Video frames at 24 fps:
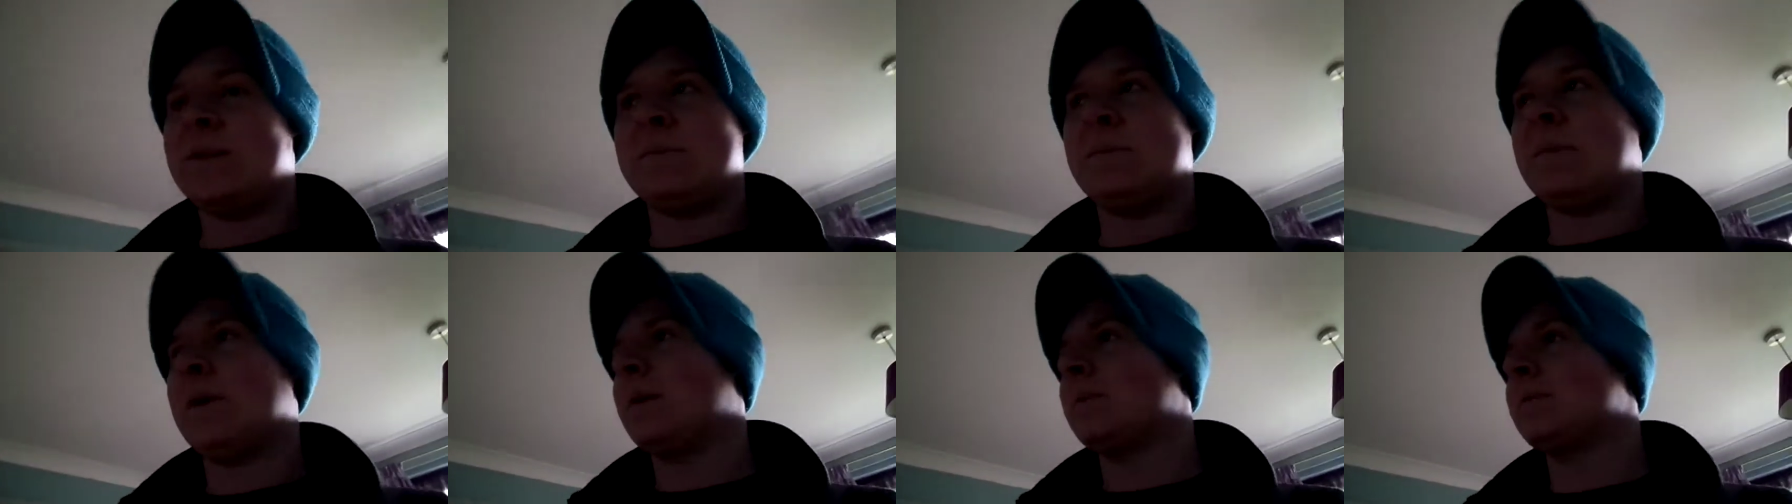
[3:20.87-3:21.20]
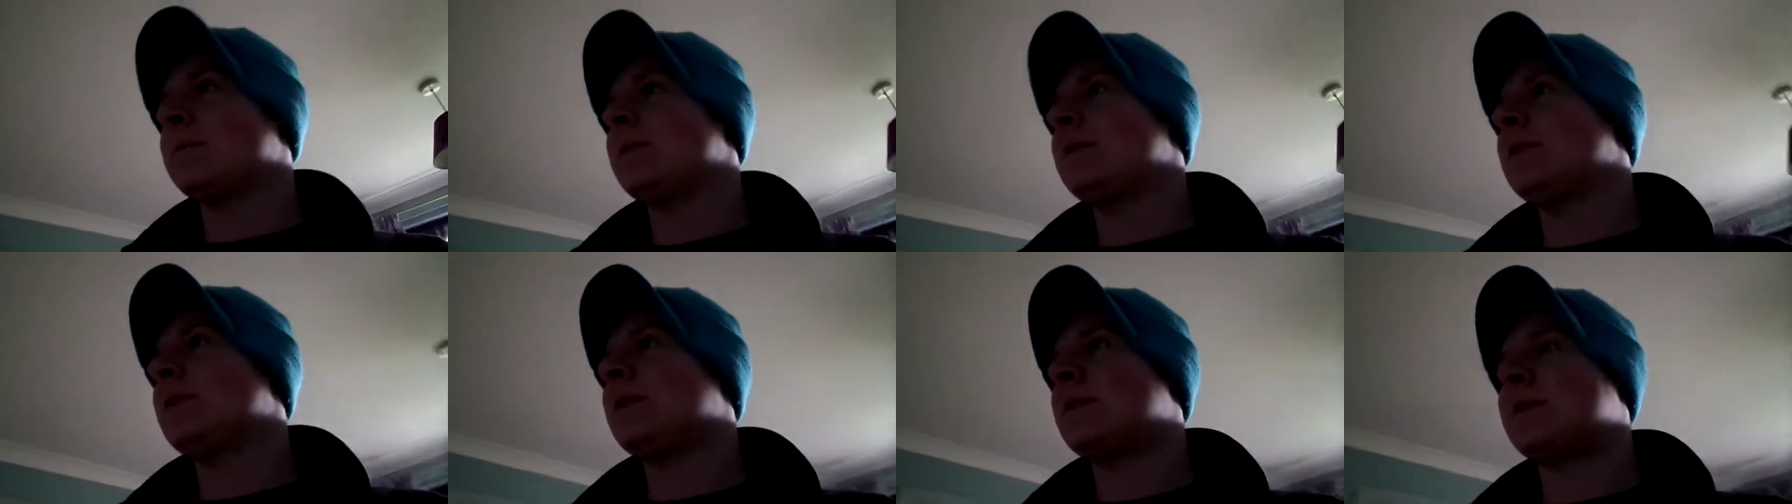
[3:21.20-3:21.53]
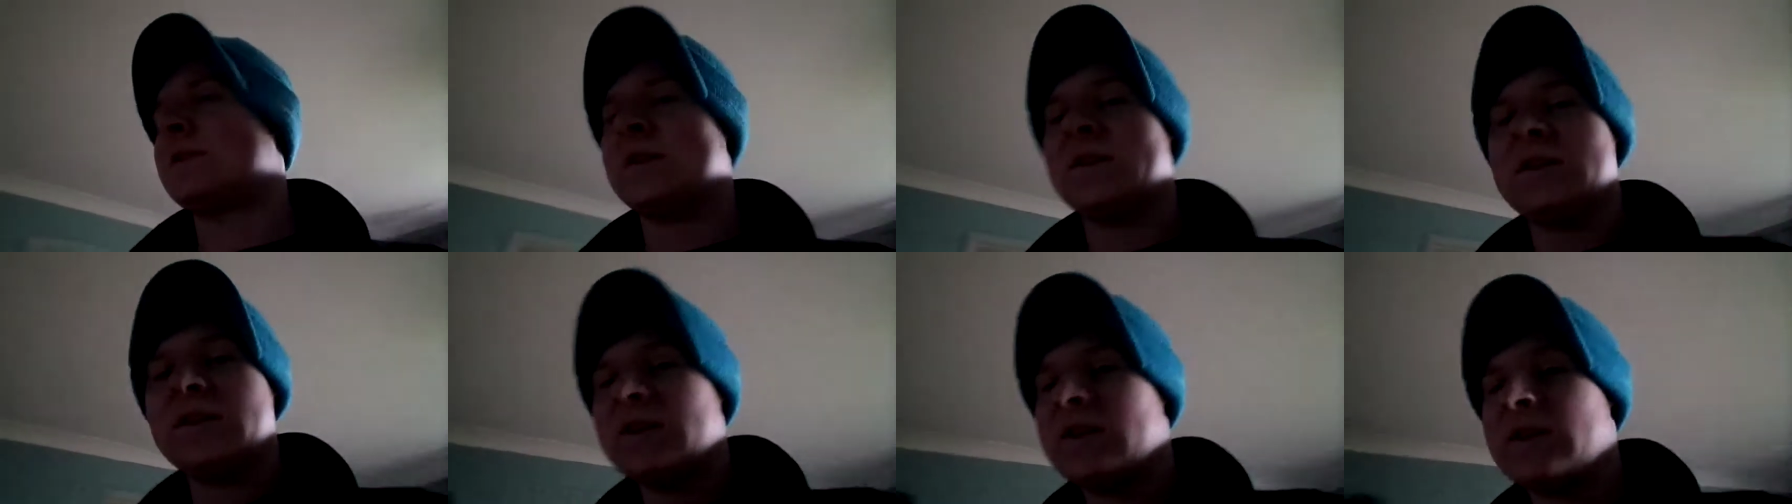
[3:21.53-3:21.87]
mum. She
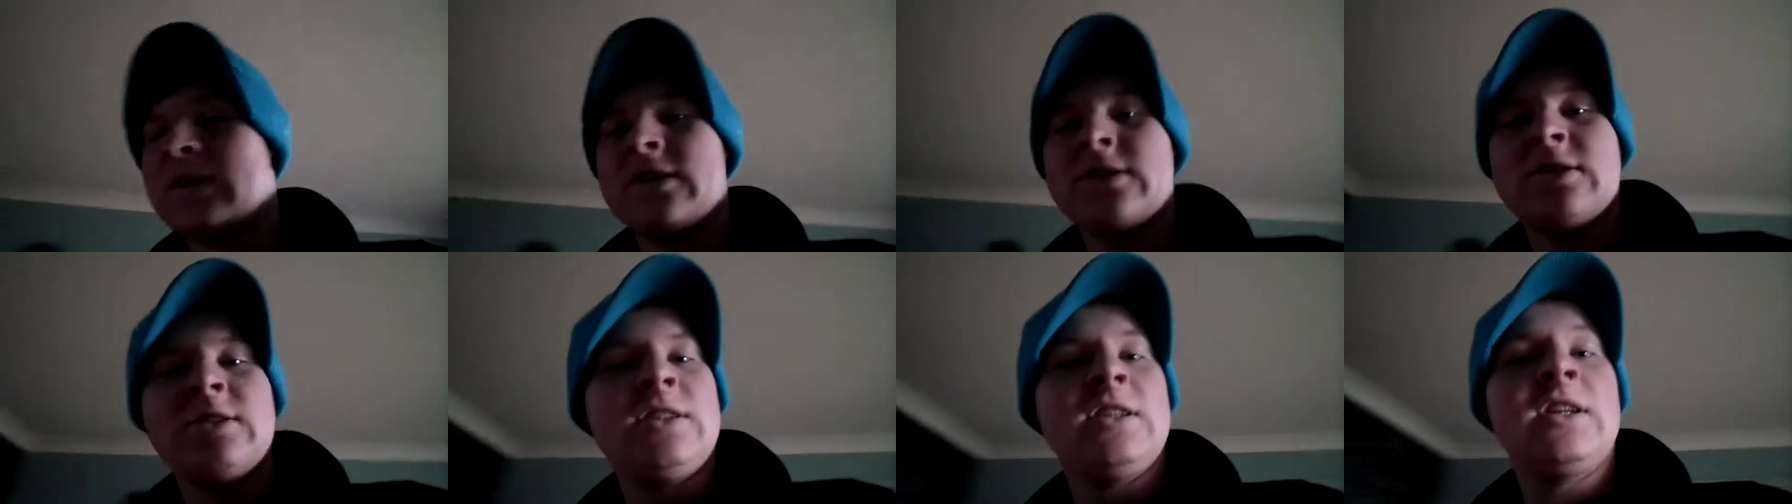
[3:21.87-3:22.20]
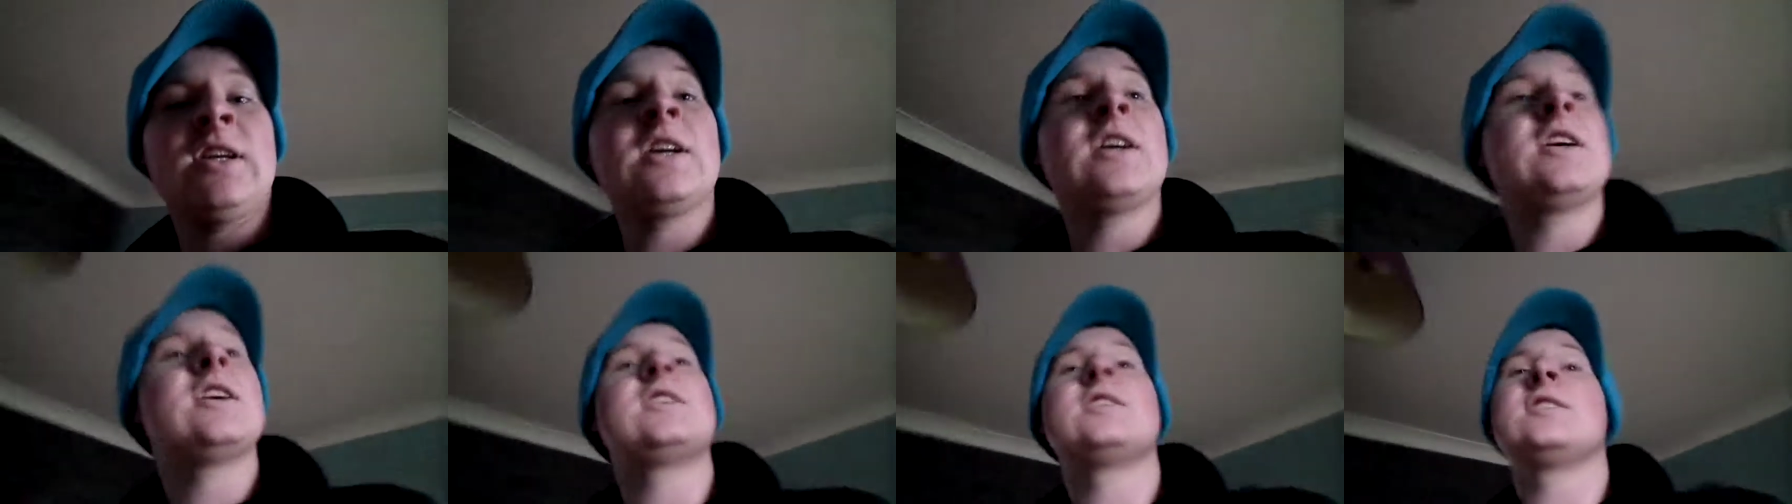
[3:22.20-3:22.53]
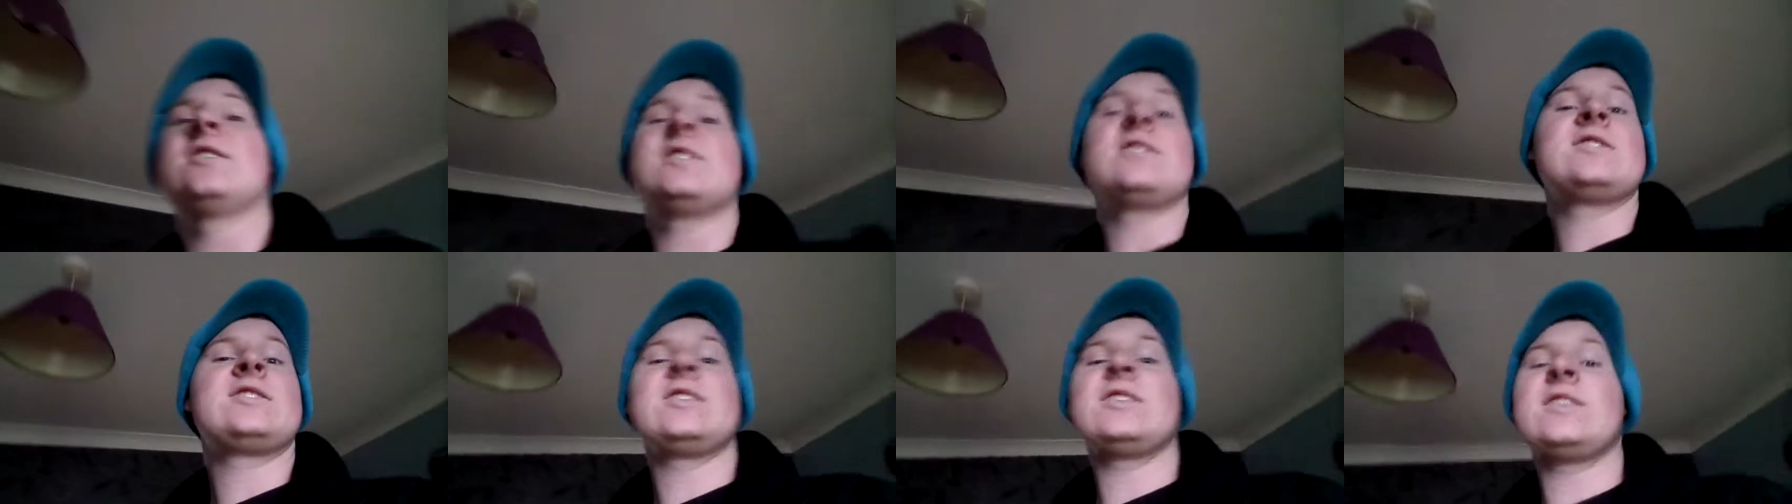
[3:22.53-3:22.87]
doesn't. She,
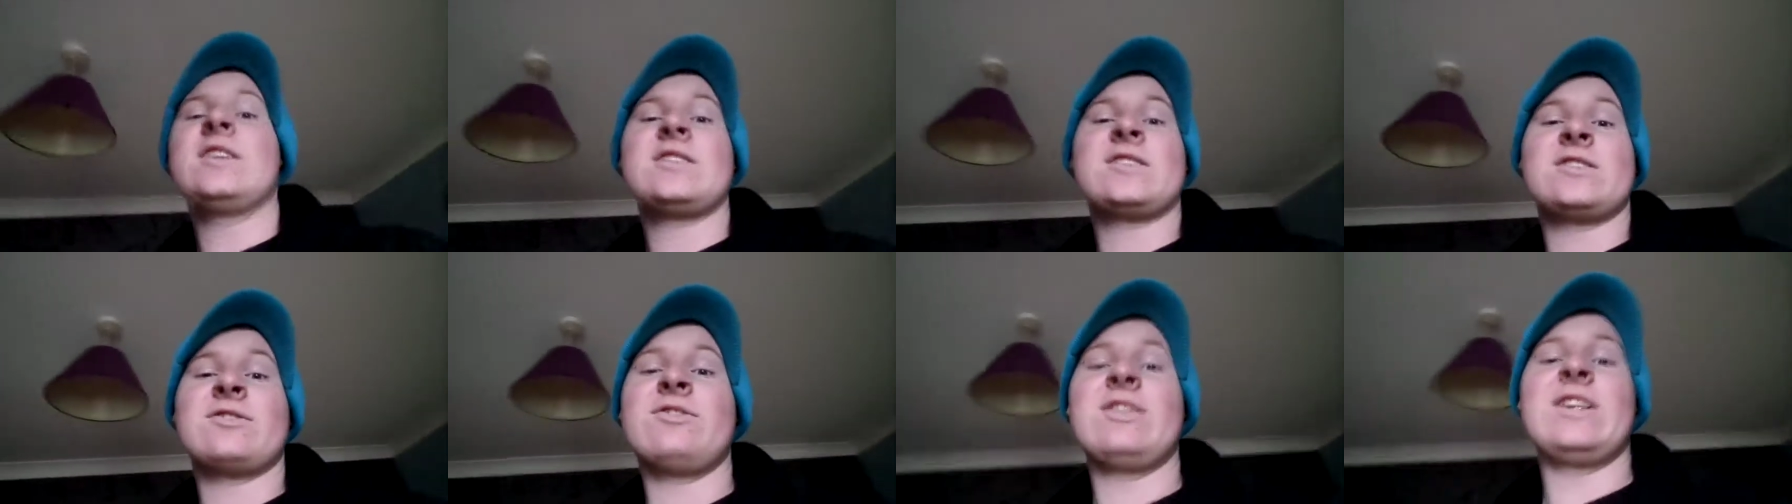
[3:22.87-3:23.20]
she doesn't